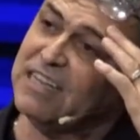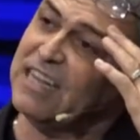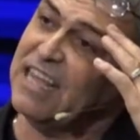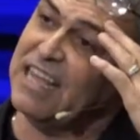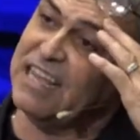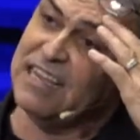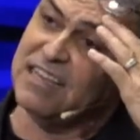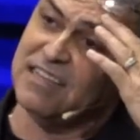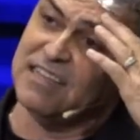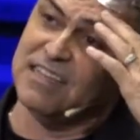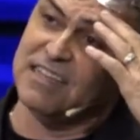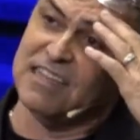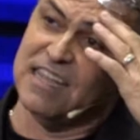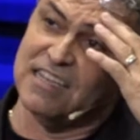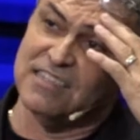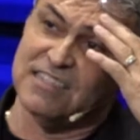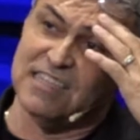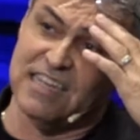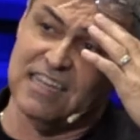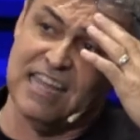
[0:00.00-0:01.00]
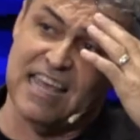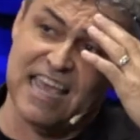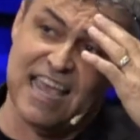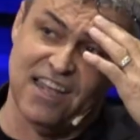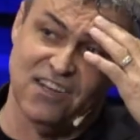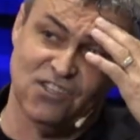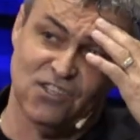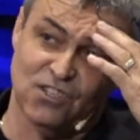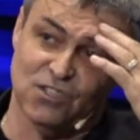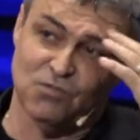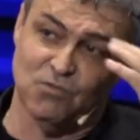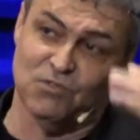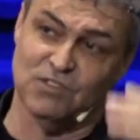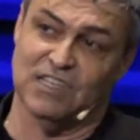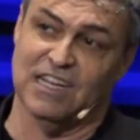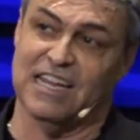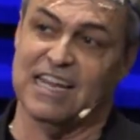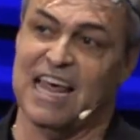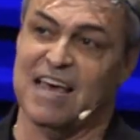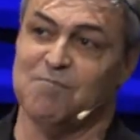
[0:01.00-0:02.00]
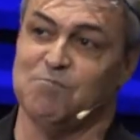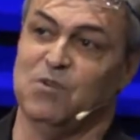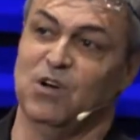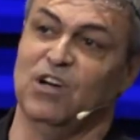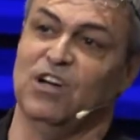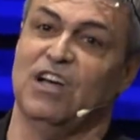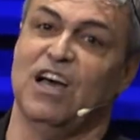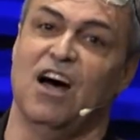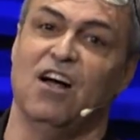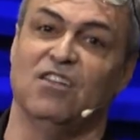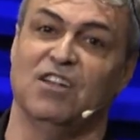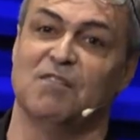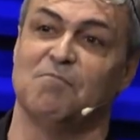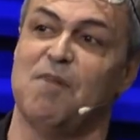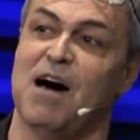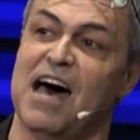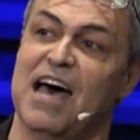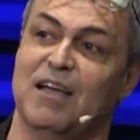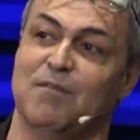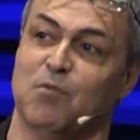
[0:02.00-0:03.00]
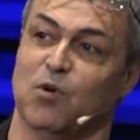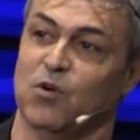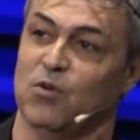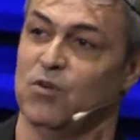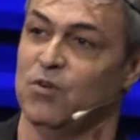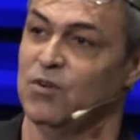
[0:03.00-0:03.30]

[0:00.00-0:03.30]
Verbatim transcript: they, they said the answers was in that book called the Bible.